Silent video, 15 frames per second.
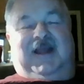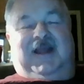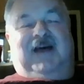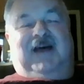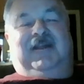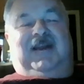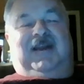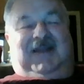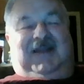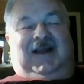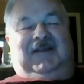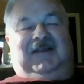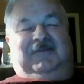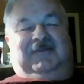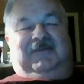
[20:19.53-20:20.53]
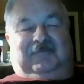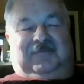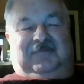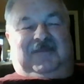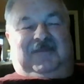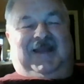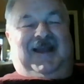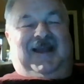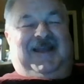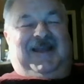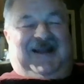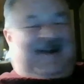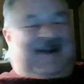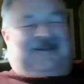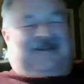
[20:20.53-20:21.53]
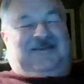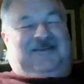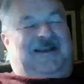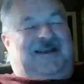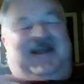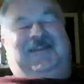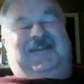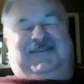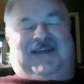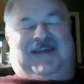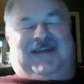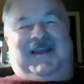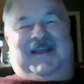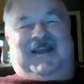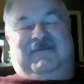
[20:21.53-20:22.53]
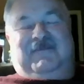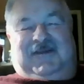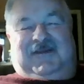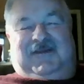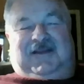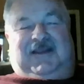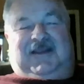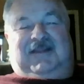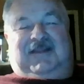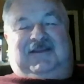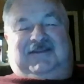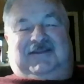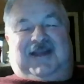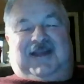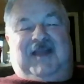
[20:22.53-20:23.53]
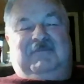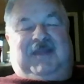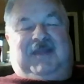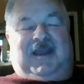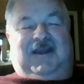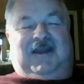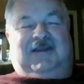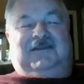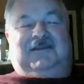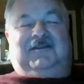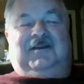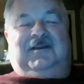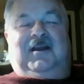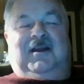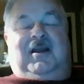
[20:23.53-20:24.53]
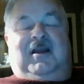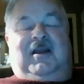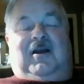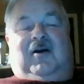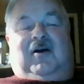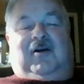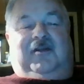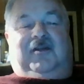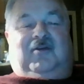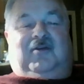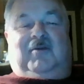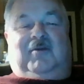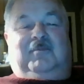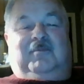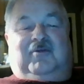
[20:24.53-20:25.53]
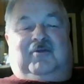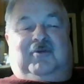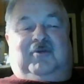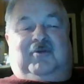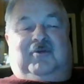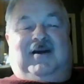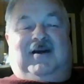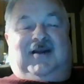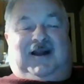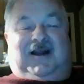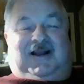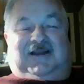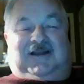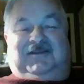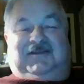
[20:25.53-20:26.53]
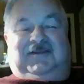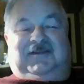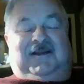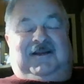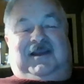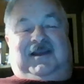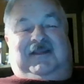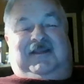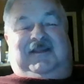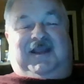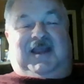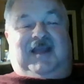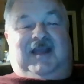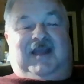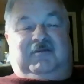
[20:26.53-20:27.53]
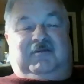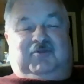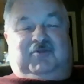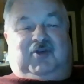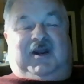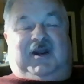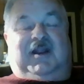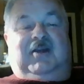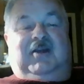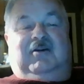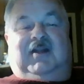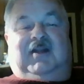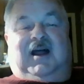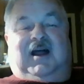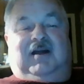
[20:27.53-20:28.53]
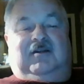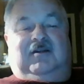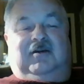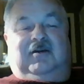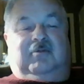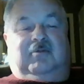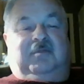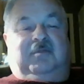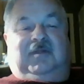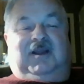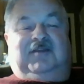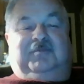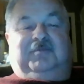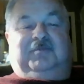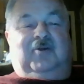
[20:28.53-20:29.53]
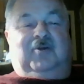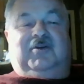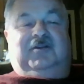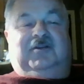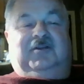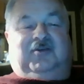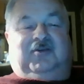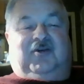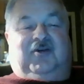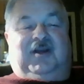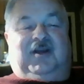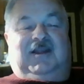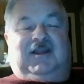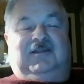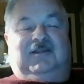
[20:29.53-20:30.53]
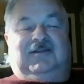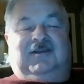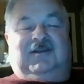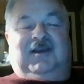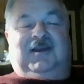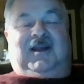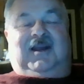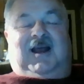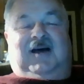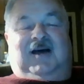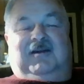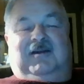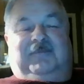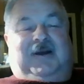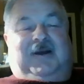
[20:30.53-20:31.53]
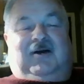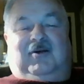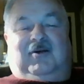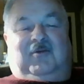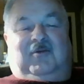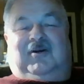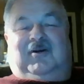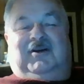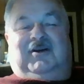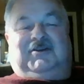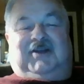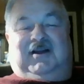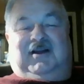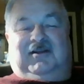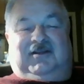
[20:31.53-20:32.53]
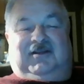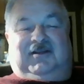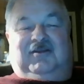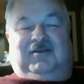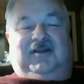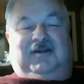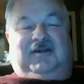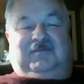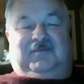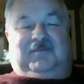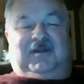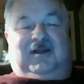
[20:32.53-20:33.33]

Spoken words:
now they got yeah, I know. The same kids are the Chromebook repair guys. They gave them training on how to replace broken screens, how to power wash, how to do the